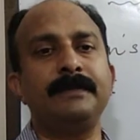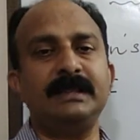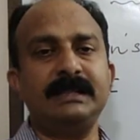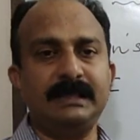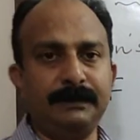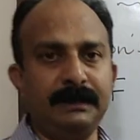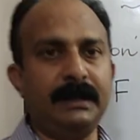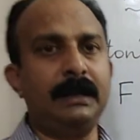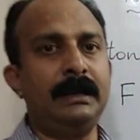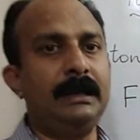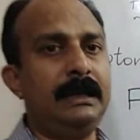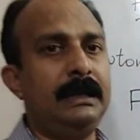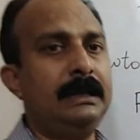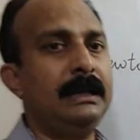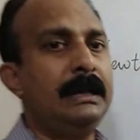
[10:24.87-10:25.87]

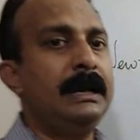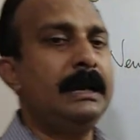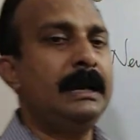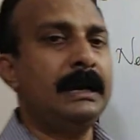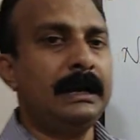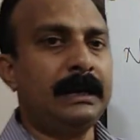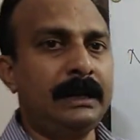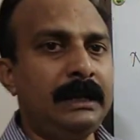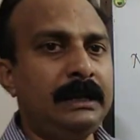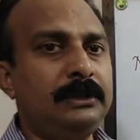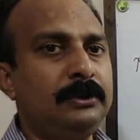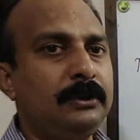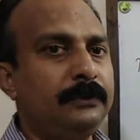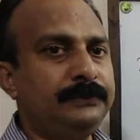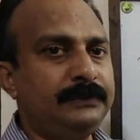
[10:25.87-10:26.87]
Similarly,
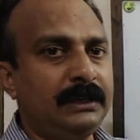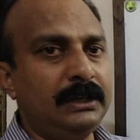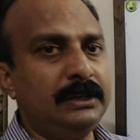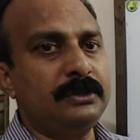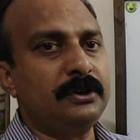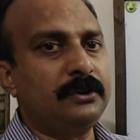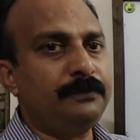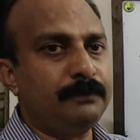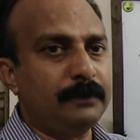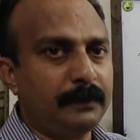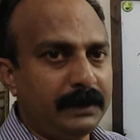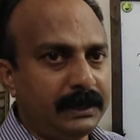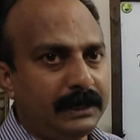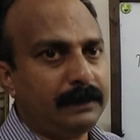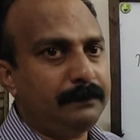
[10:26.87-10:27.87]
rate of change of
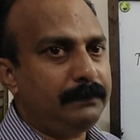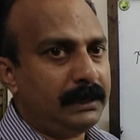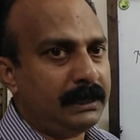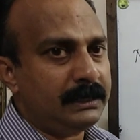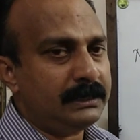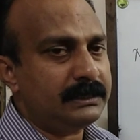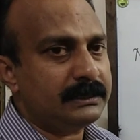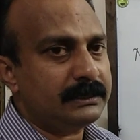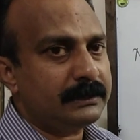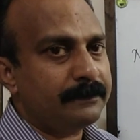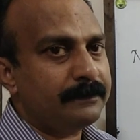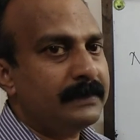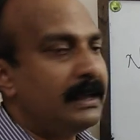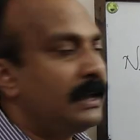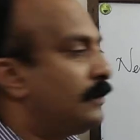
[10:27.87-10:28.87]
momentum means
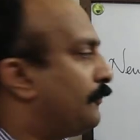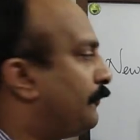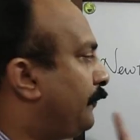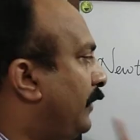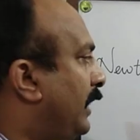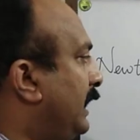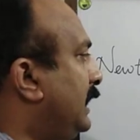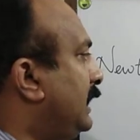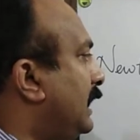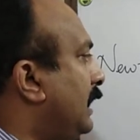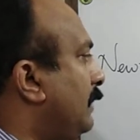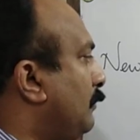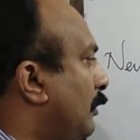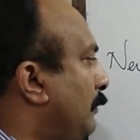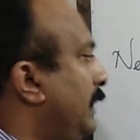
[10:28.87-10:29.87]

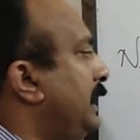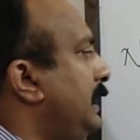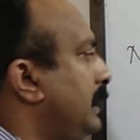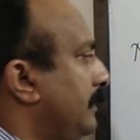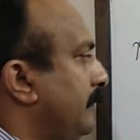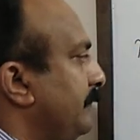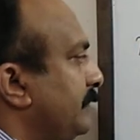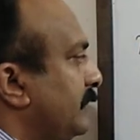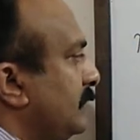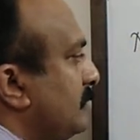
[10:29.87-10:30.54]
final momentum.